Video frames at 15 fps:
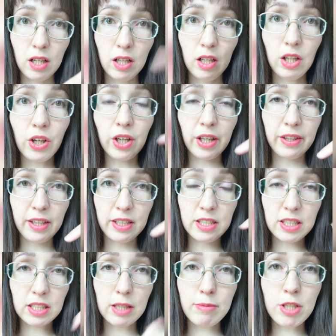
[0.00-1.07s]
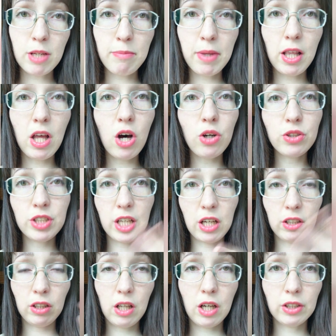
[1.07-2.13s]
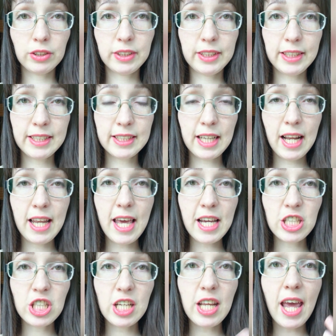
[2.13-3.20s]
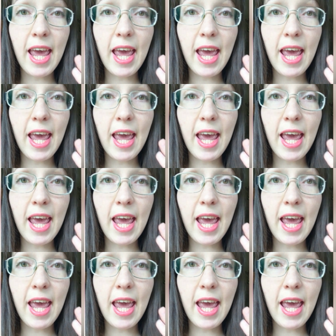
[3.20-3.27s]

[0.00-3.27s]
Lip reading: Look in the description below, download this collection,